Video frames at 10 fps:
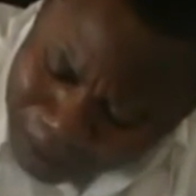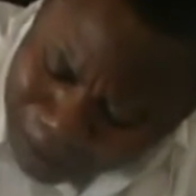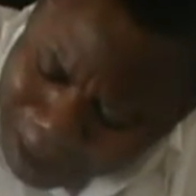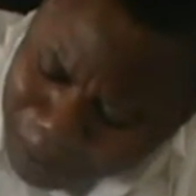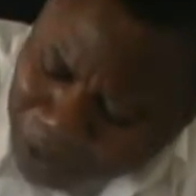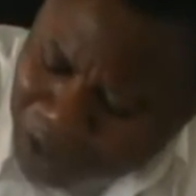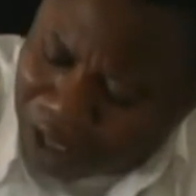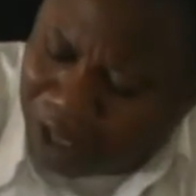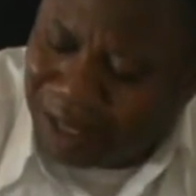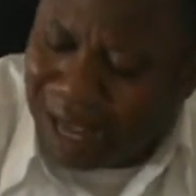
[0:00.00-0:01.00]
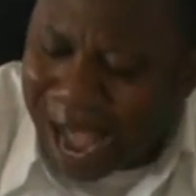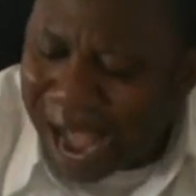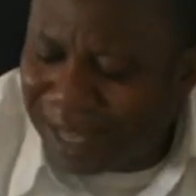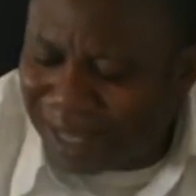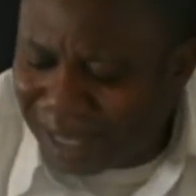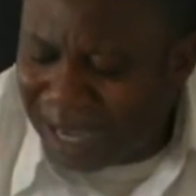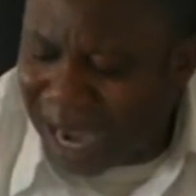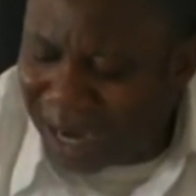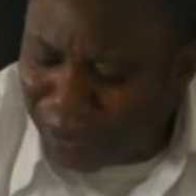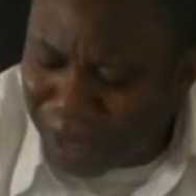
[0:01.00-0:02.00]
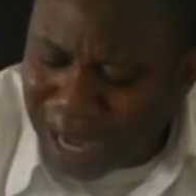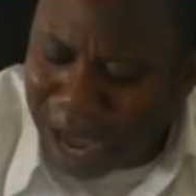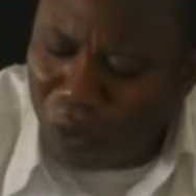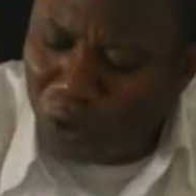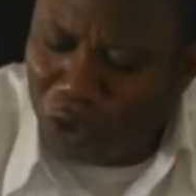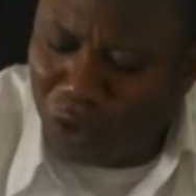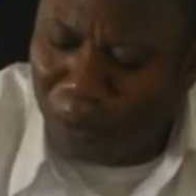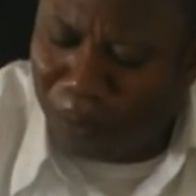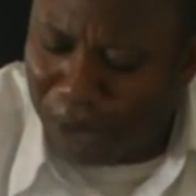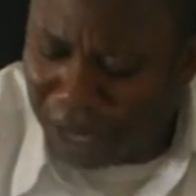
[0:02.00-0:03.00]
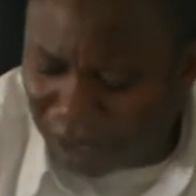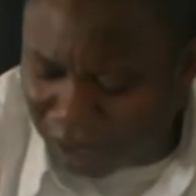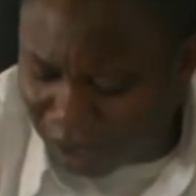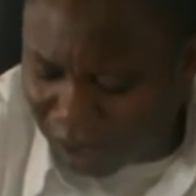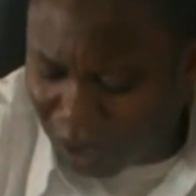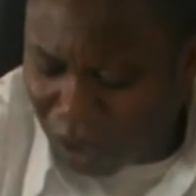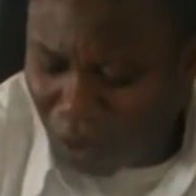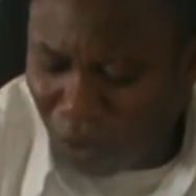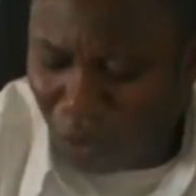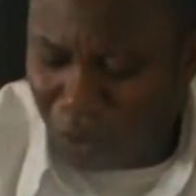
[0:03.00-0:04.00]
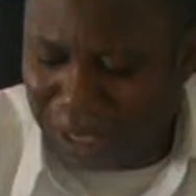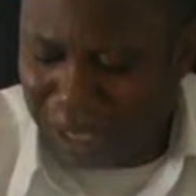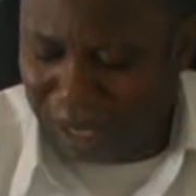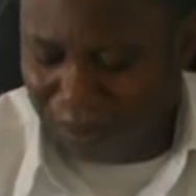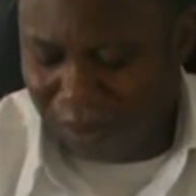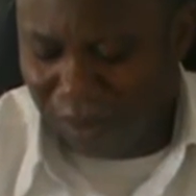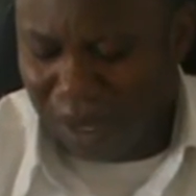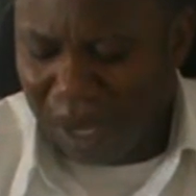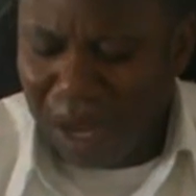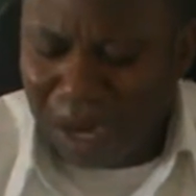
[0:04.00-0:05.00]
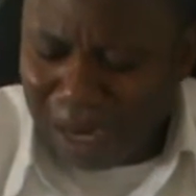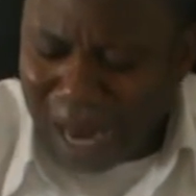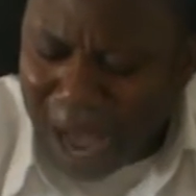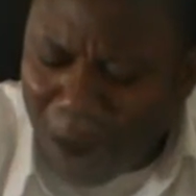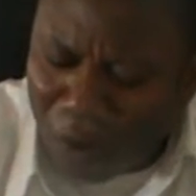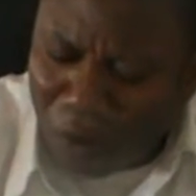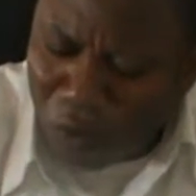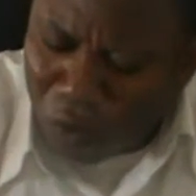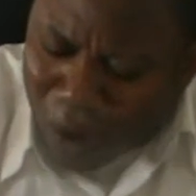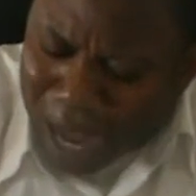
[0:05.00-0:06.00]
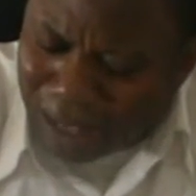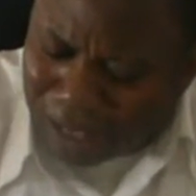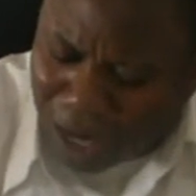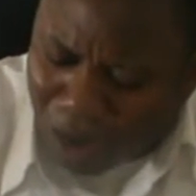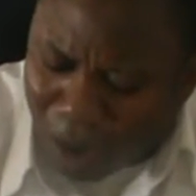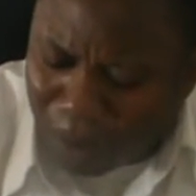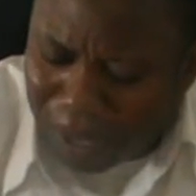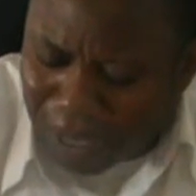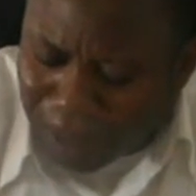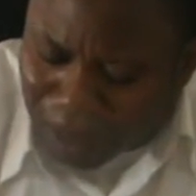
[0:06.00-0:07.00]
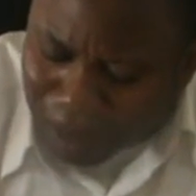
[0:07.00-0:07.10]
Bible says Isaac and Rebekah was not pleased with him. Now, when Jacob, in